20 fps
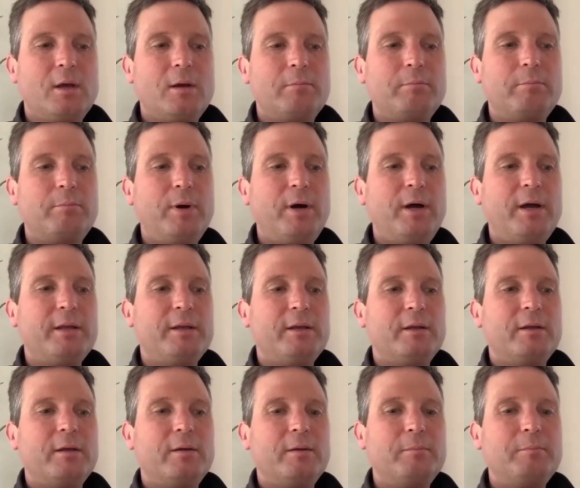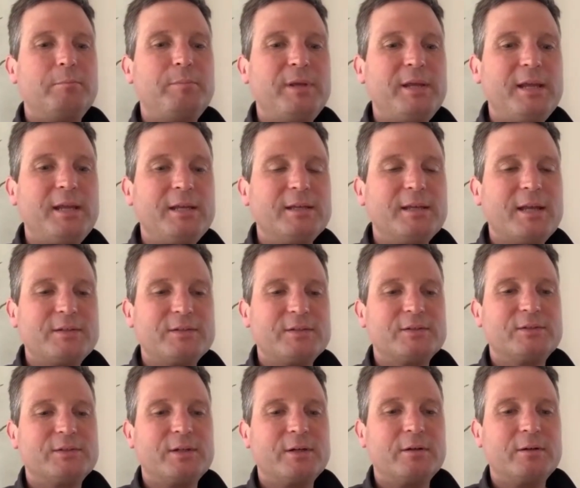but being
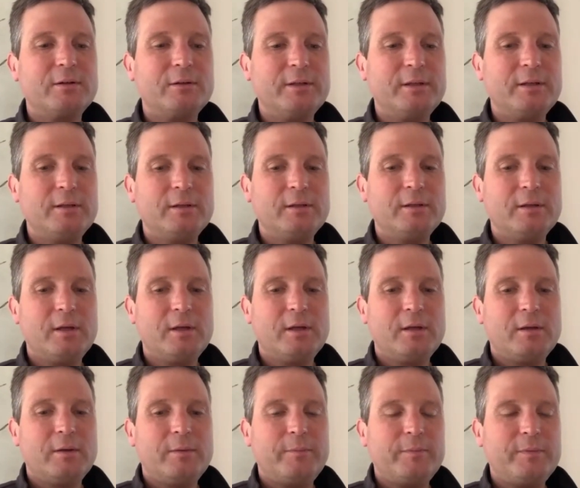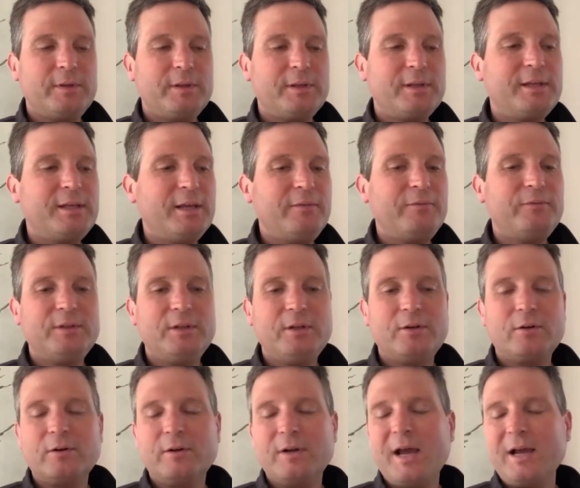necessarily
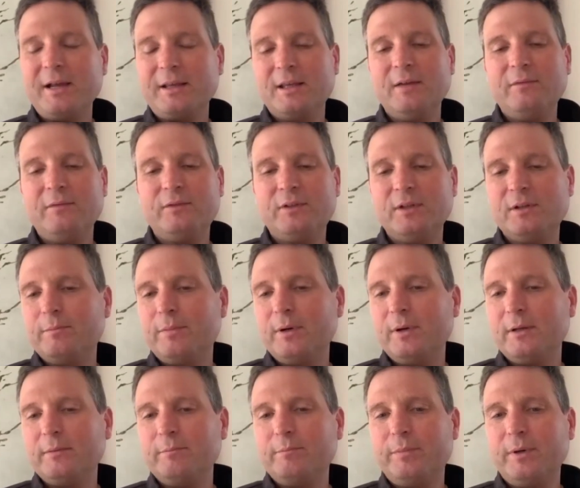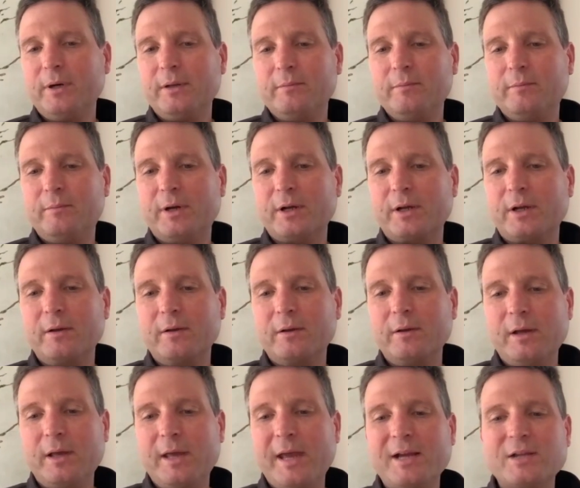gifted or not gifted, but
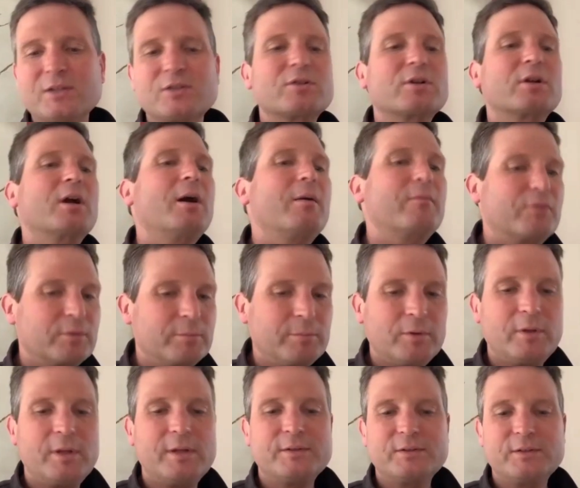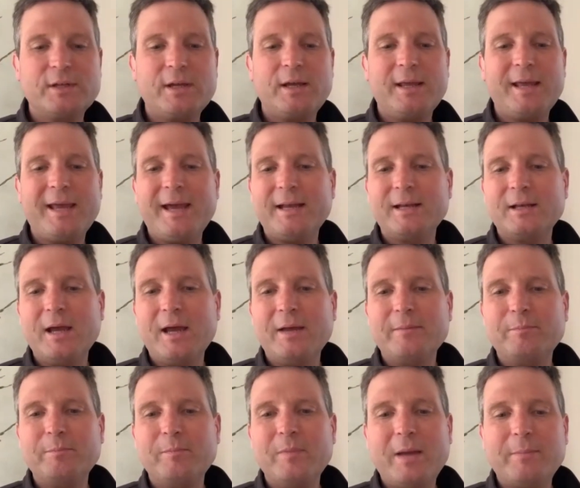extra comfortable, let's say,
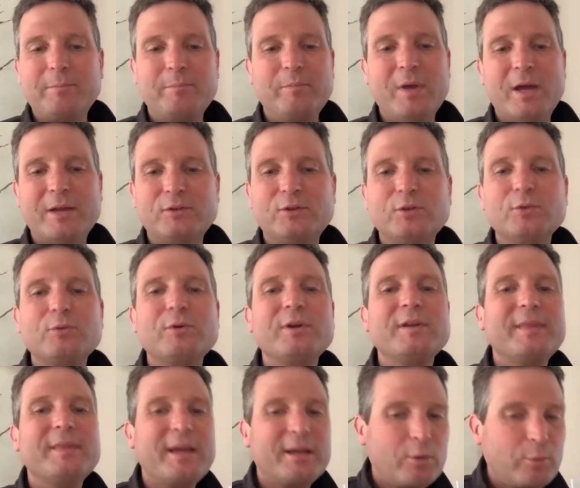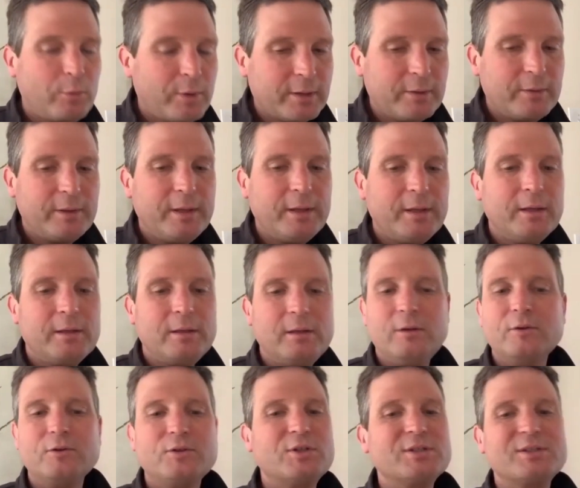at doing that quickly,
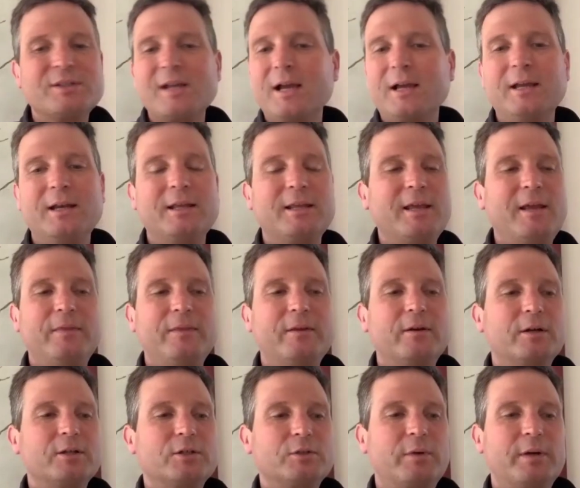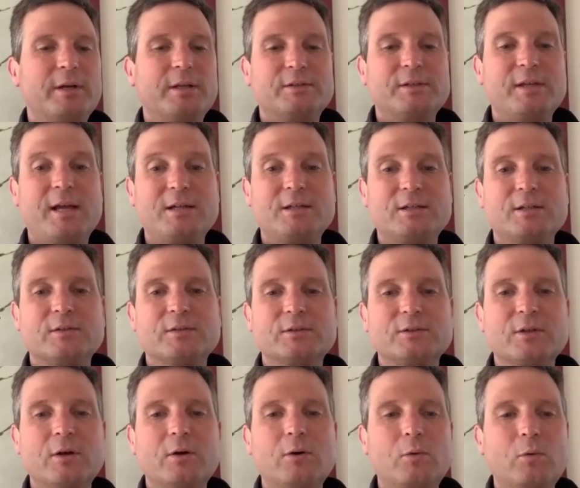you're just not going to get there on 20 sections.
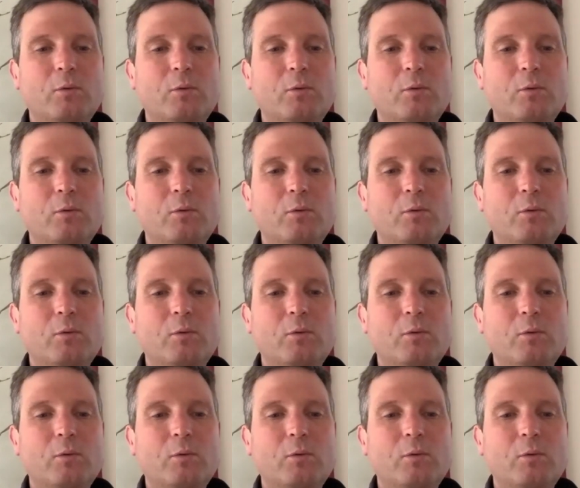So